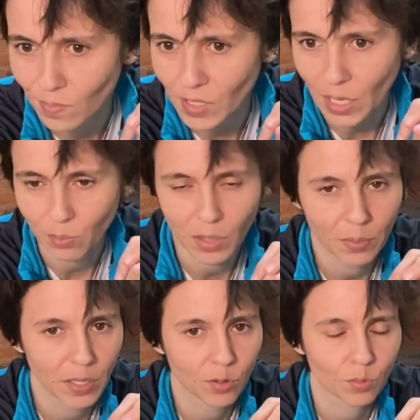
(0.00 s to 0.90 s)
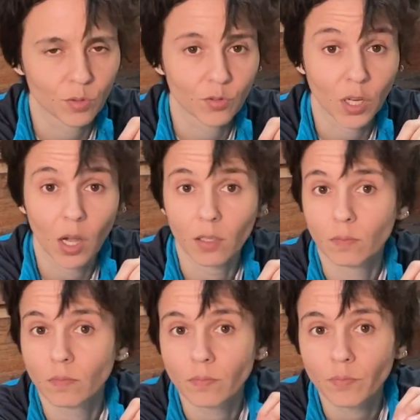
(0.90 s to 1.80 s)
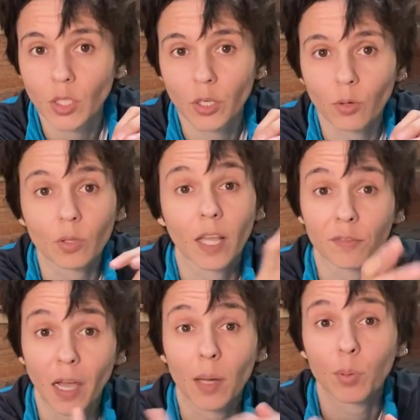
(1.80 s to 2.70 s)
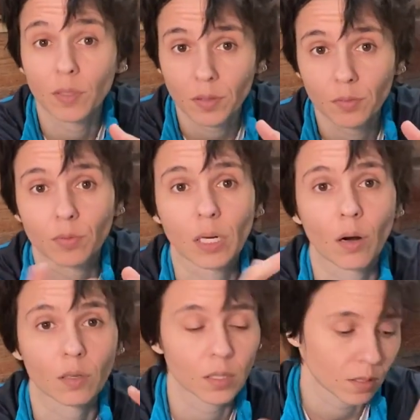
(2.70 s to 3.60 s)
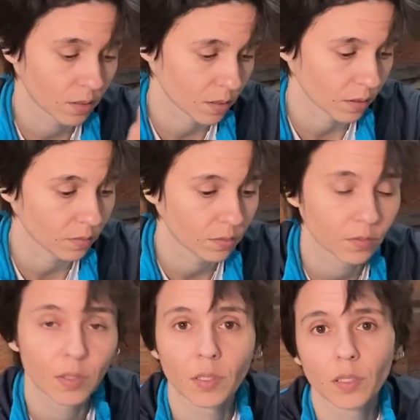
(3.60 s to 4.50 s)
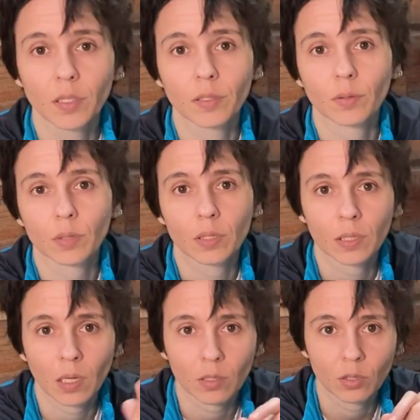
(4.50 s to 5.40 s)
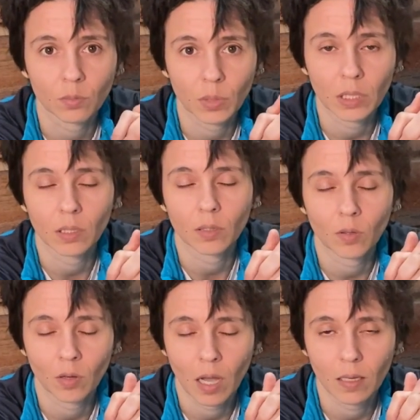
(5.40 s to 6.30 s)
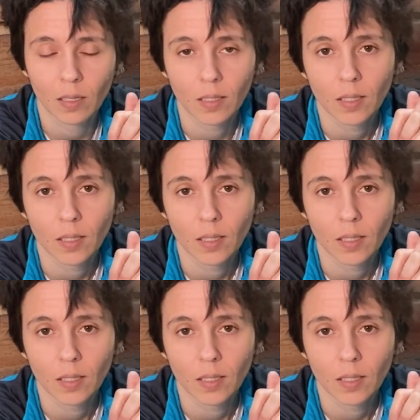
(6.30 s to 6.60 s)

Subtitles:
that maybe you're moving on. You know, life happens regardless of, you know, this connection being here or not.